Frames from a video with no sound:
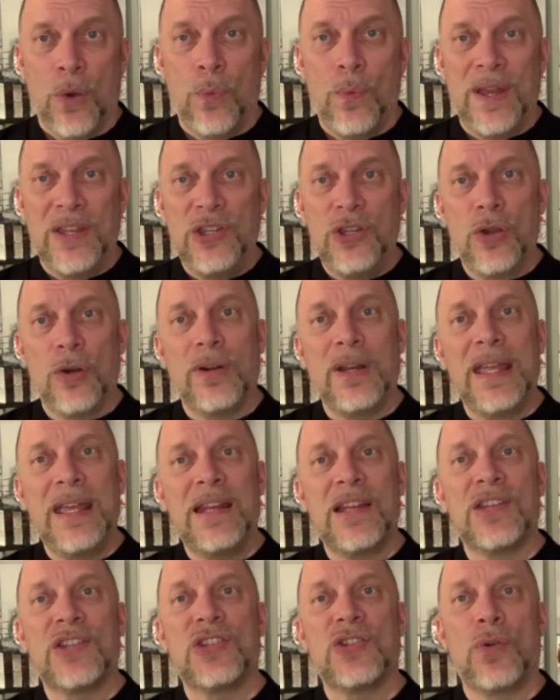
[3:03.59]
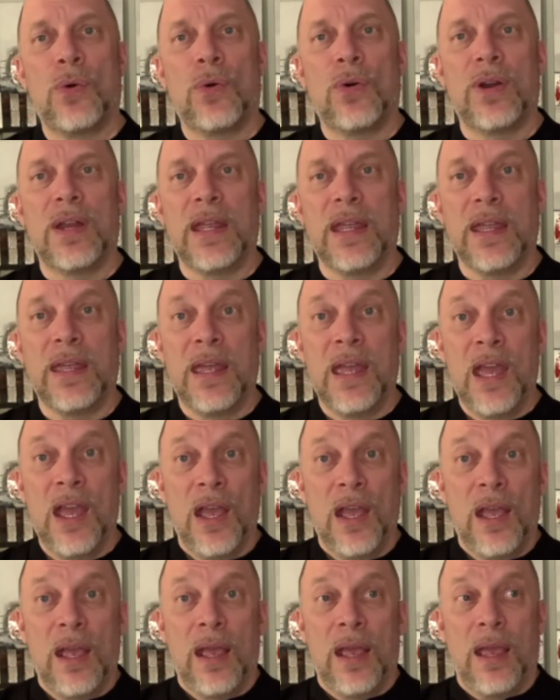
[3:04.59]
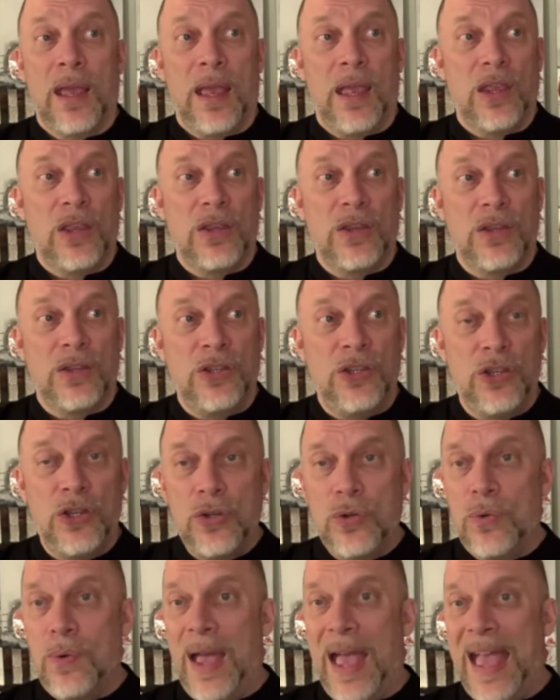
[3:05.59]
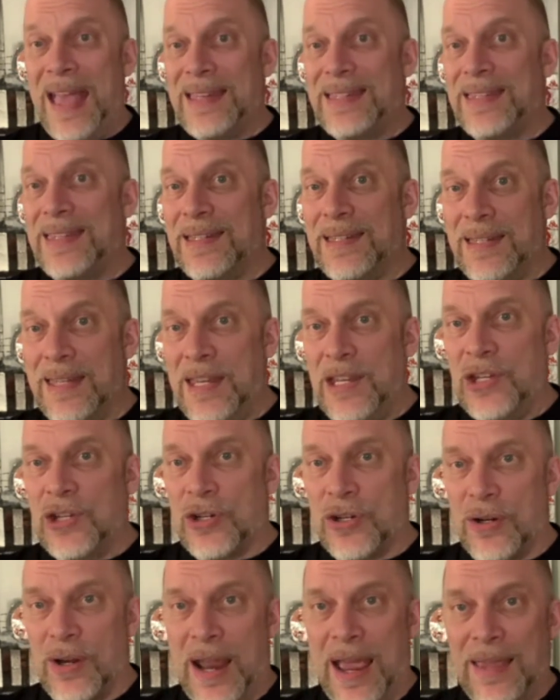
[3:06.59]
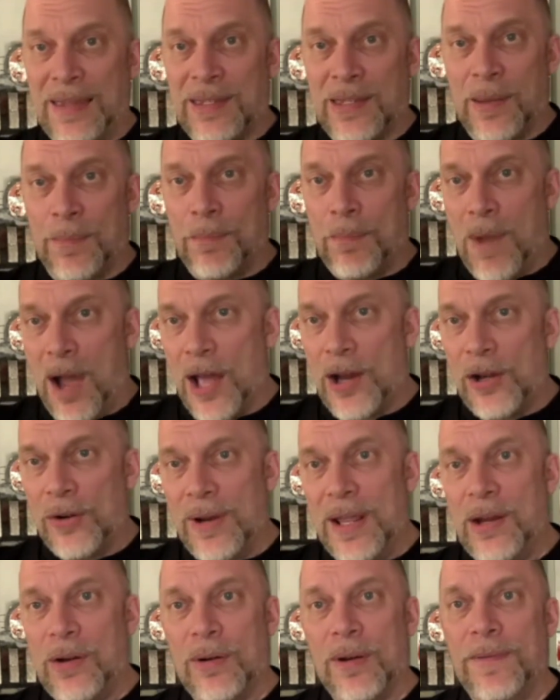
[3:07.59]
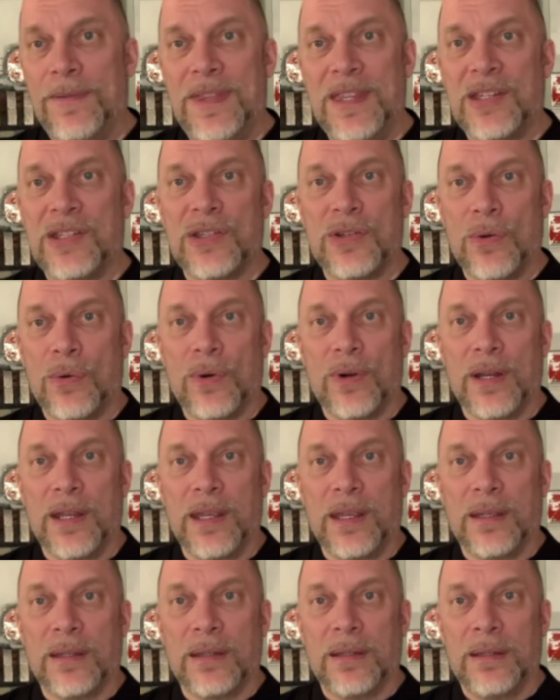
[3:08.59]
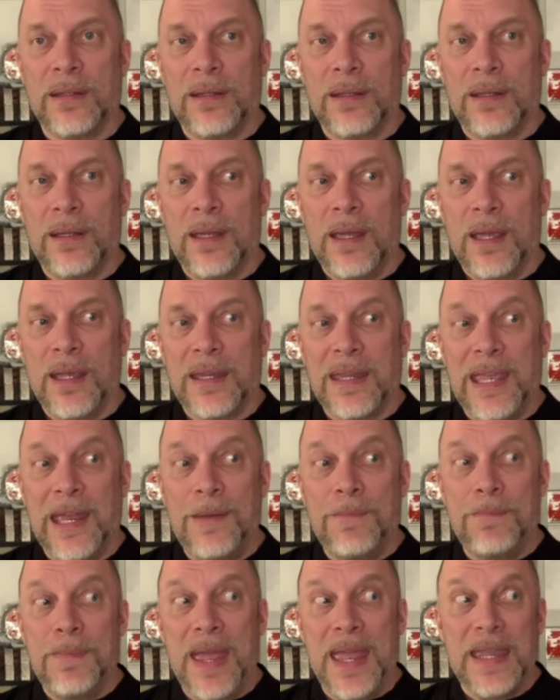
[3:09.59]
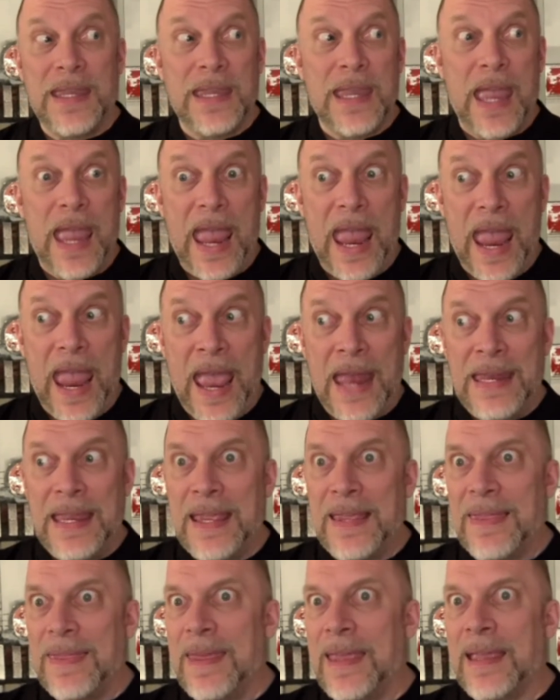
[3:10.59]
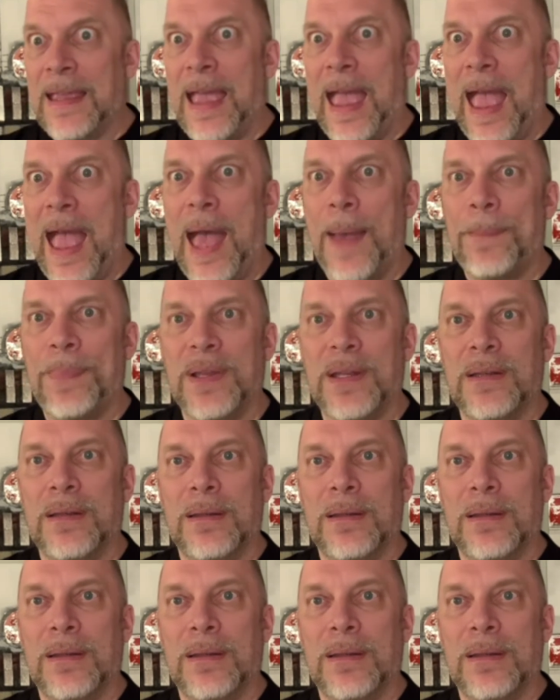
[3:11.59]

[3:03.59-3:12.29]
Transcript: When you're in a story, you as the teacher, as the moderator of this story, can make anything happen.